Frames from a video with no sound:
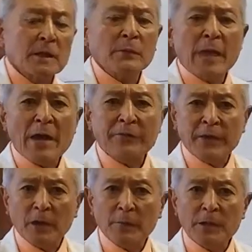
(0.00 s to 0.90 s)
So we have
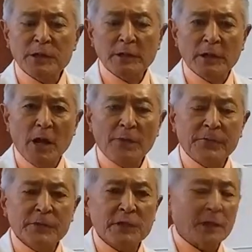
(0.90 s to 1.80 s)
therapies in the
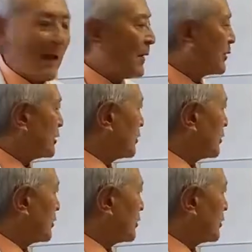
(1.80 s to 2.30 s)
office that allow